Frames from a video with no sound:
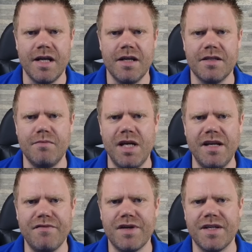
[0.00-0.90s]
the
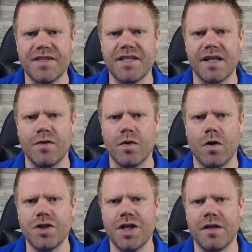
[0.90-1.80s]
belief in its
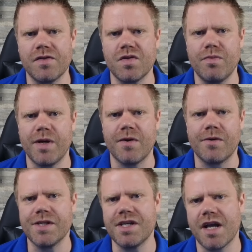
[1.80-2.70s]
technological
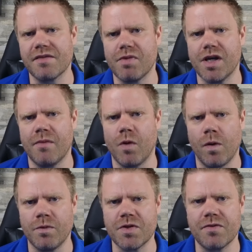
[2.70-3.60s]
superiority has become
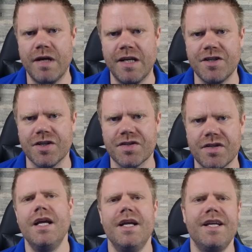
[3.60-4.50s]
almost religious.
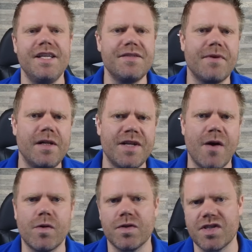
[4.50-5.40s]
Israel now
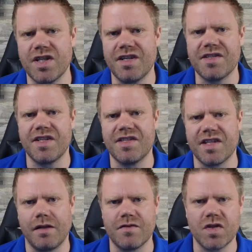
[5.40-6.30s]
considers
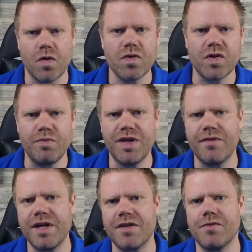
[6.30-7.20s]
itself so
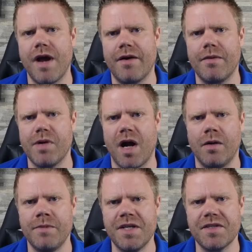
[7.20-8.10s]
superior to Arab
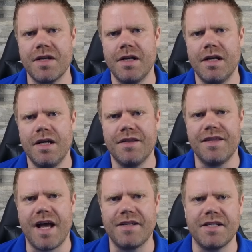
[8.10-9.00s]
armies
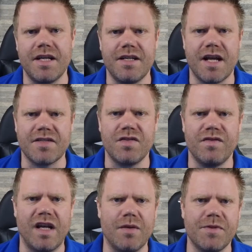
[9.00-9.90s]
that it has
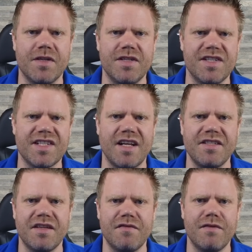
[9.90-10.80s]
developed the
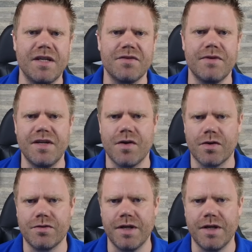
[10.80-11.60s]
decisive victory doctrine.